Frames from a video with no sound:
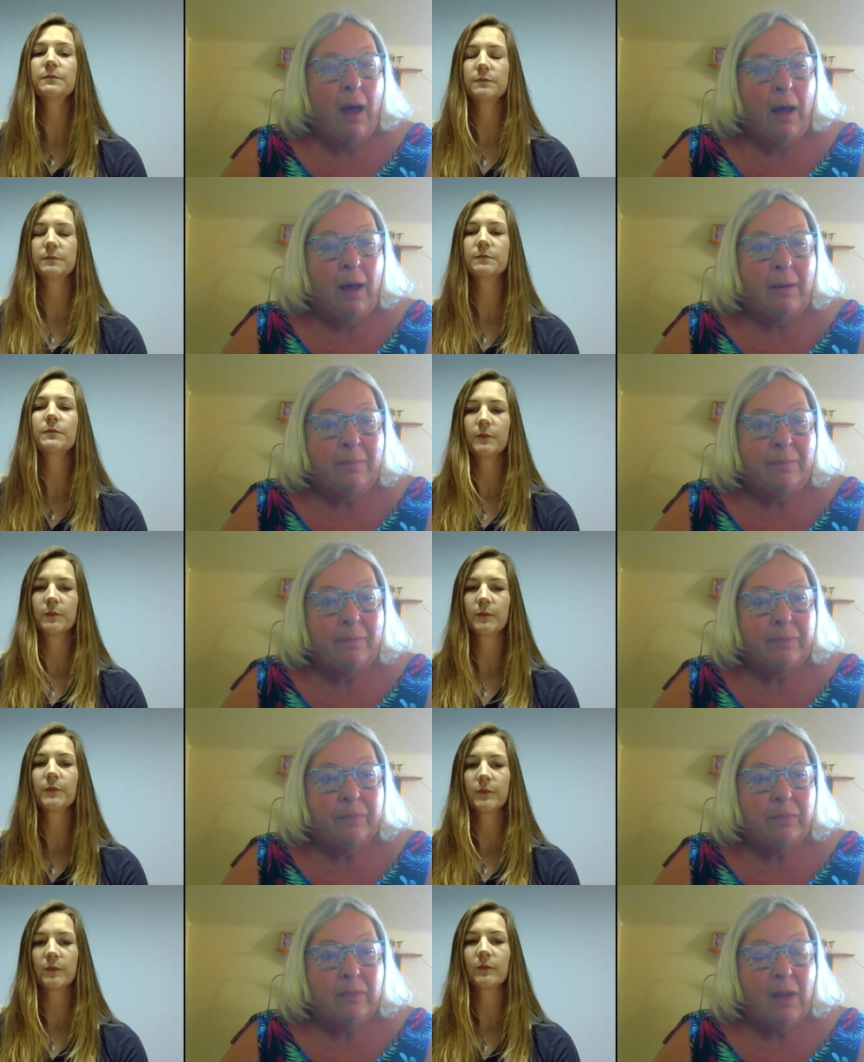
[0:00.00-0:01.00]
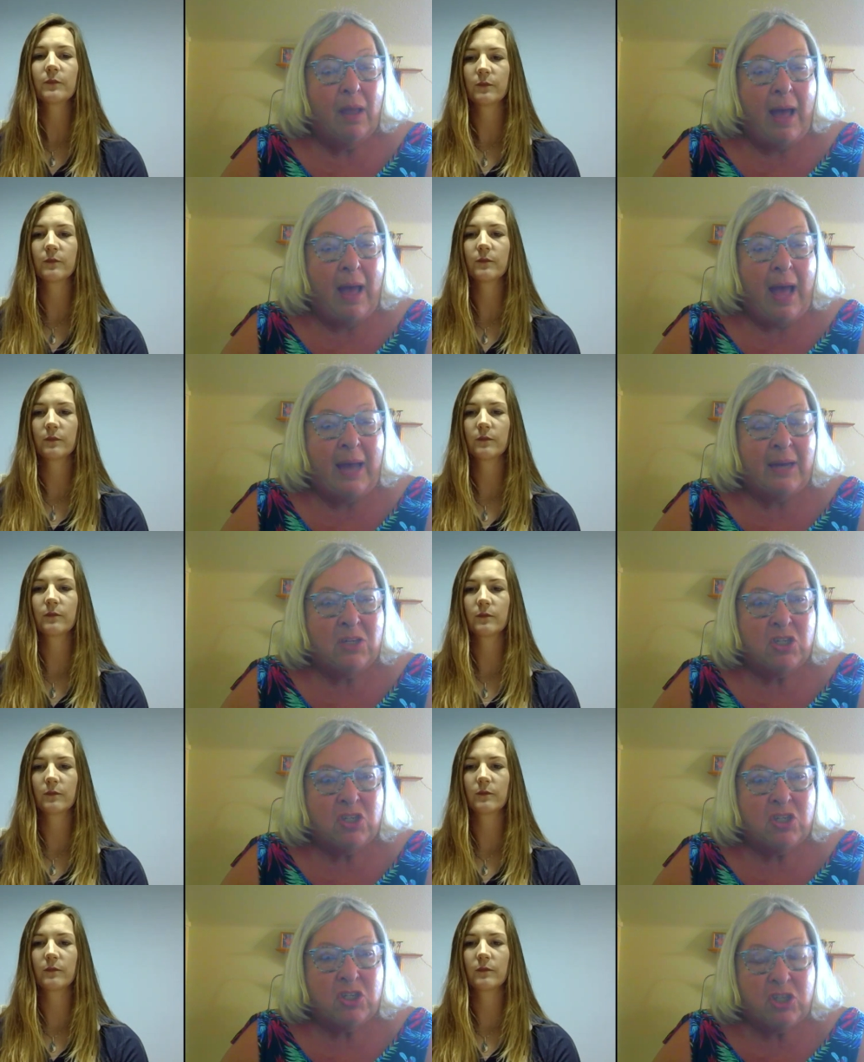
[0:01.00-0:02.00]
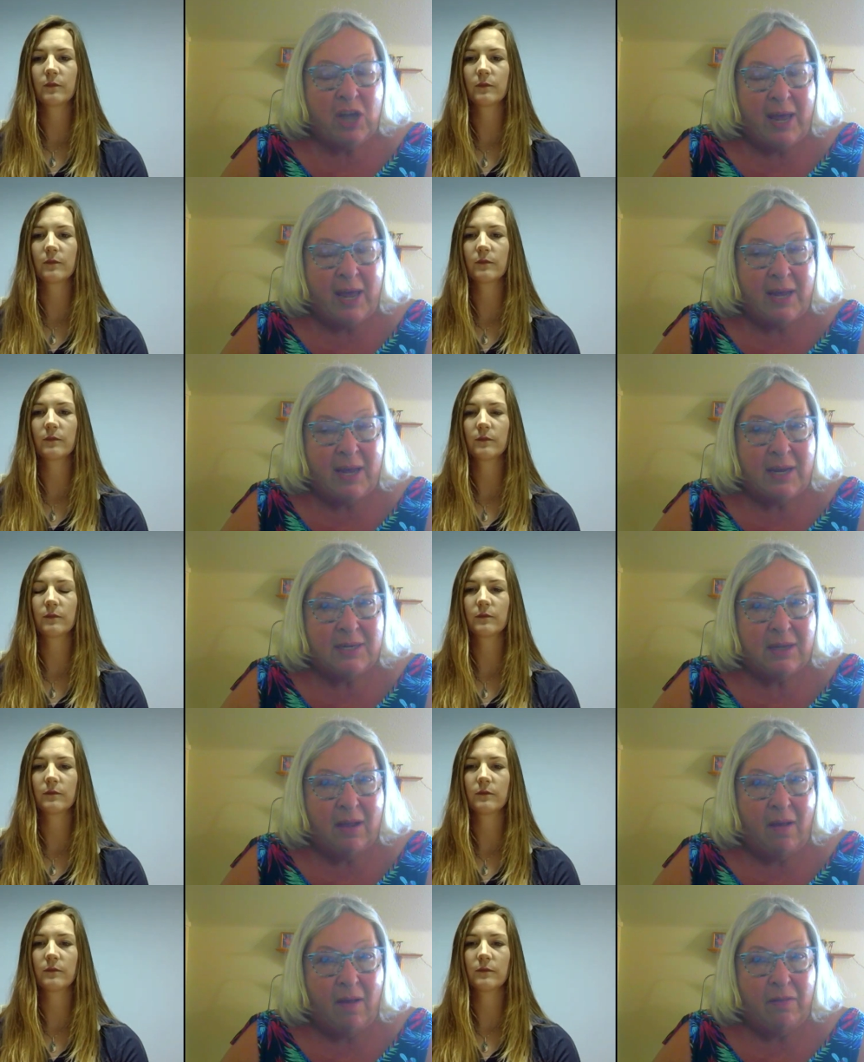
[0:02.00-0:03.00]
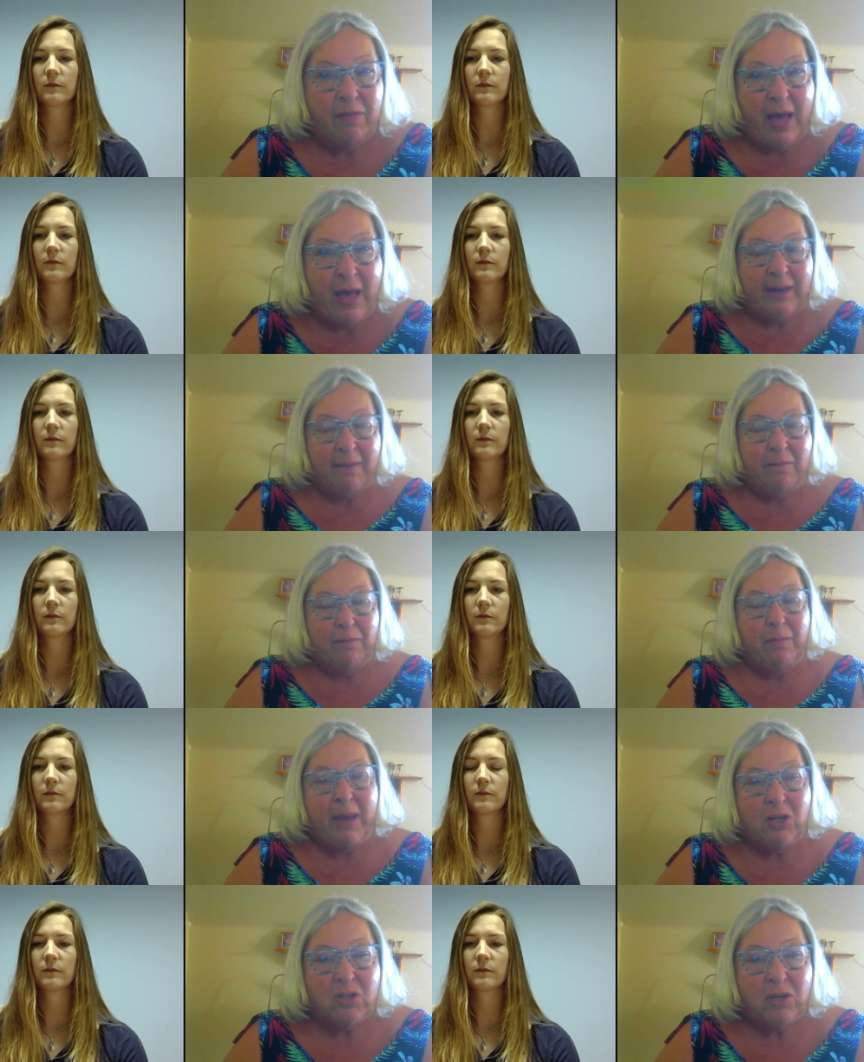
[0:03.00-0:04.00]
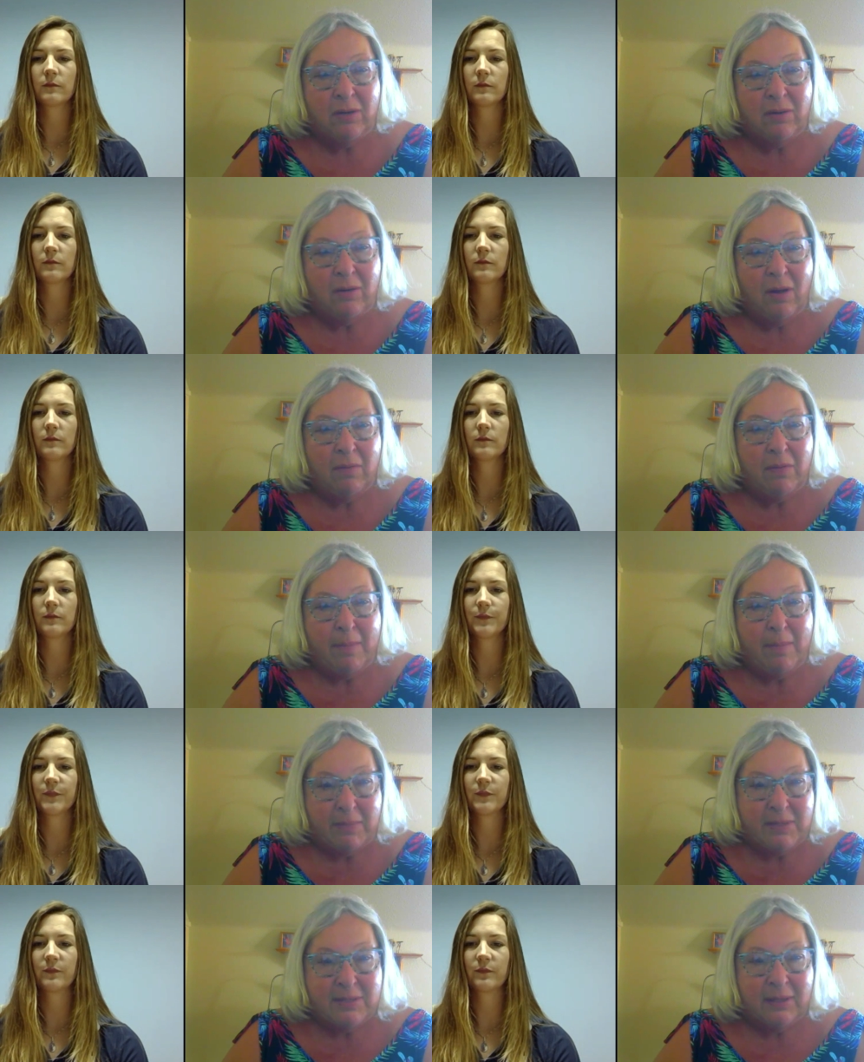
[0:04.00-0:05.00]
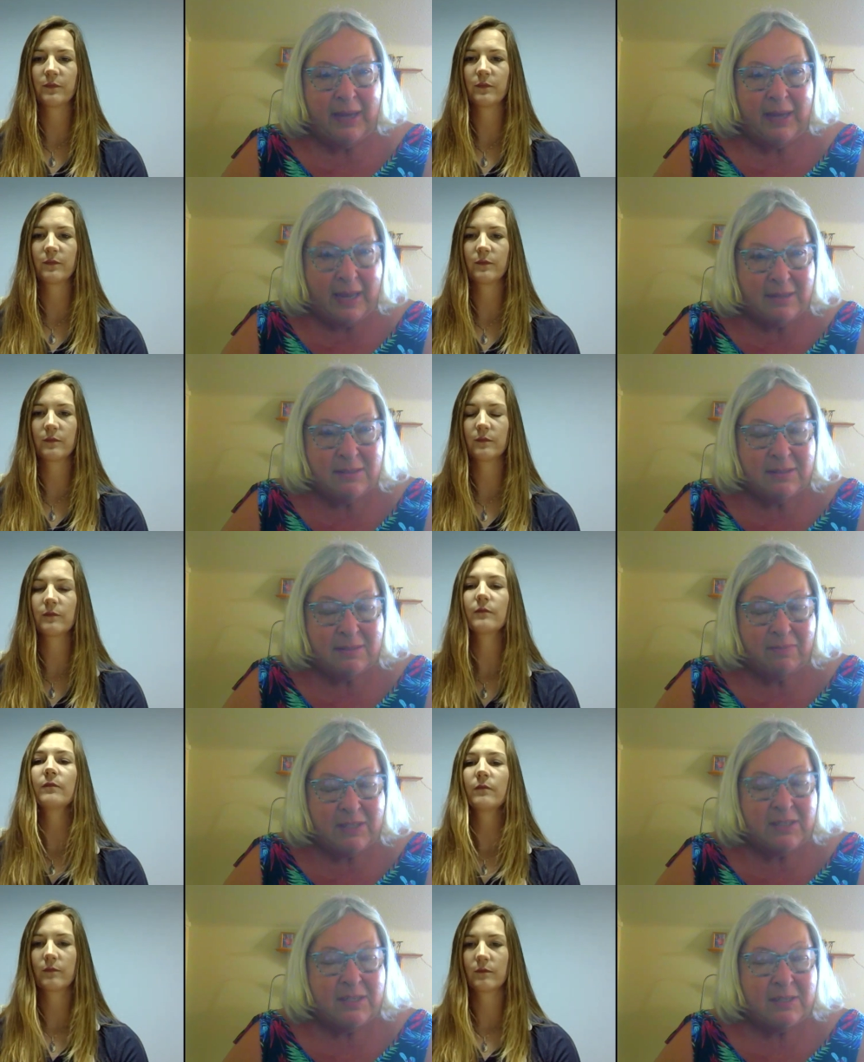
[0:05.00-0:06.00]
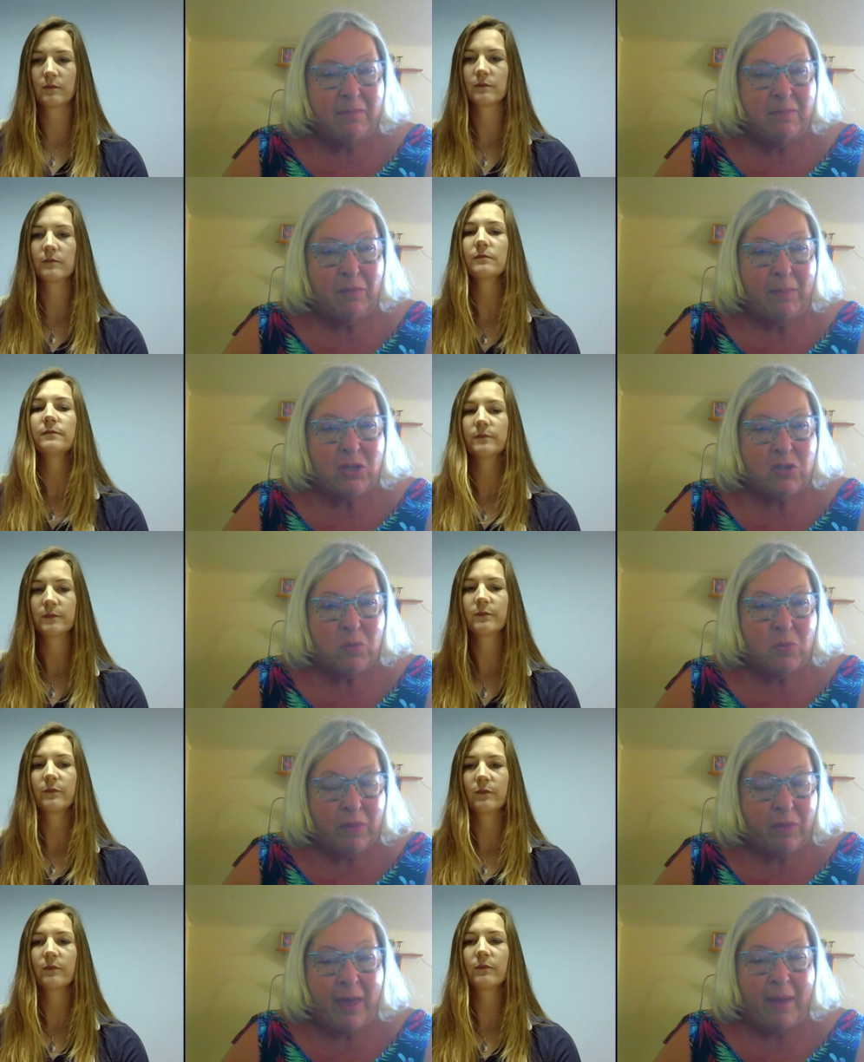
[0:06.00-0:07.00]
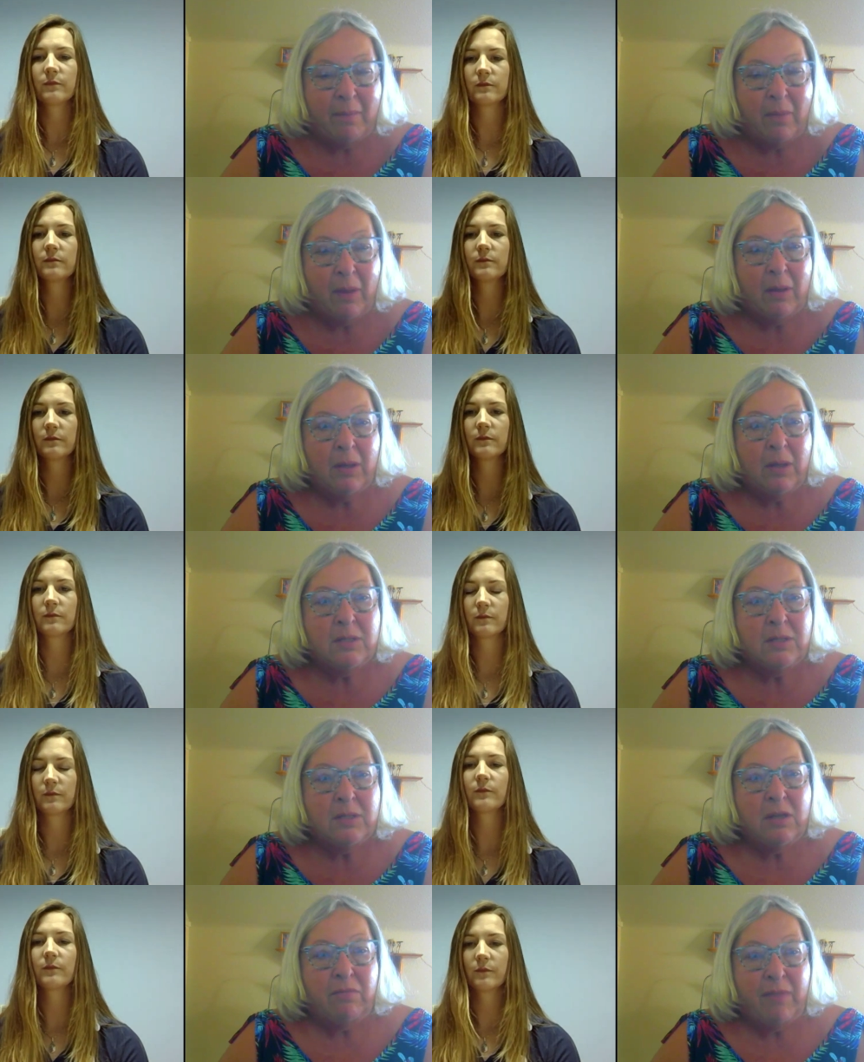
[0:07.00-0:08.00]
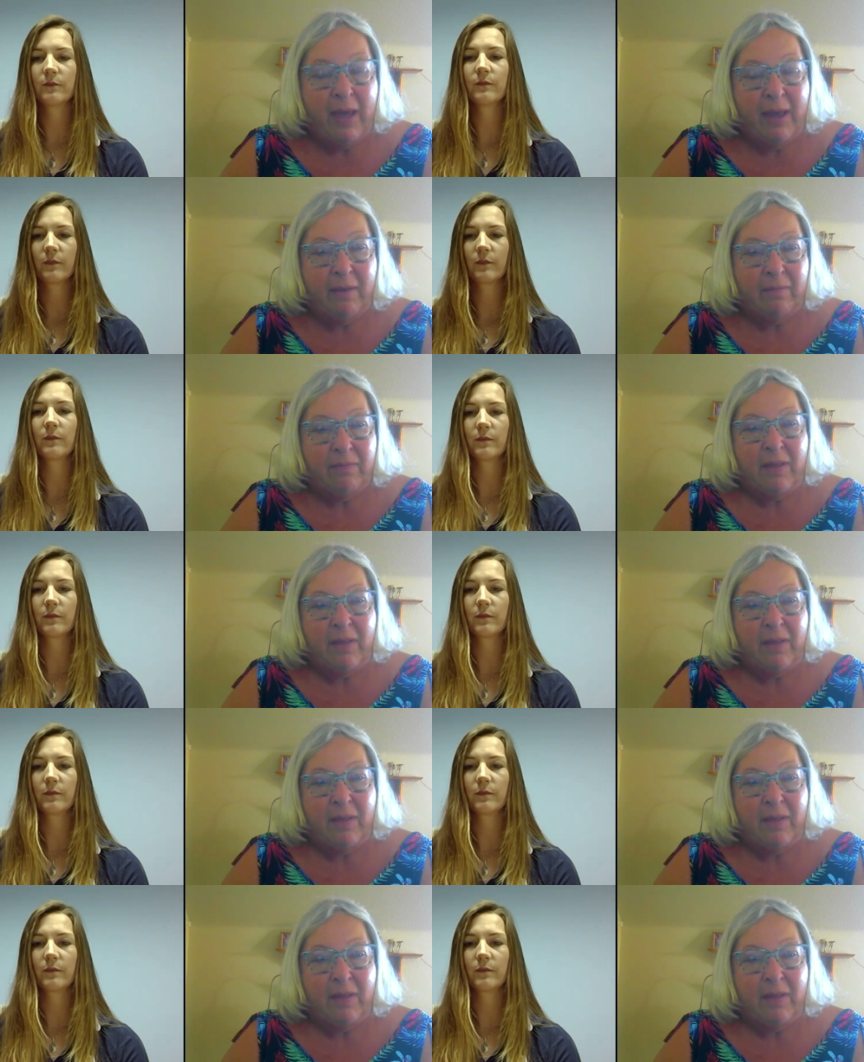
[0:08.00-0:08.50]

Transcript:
Speaker 1: um, and shared that information, uh, the members and guests, visitors information with them. So they,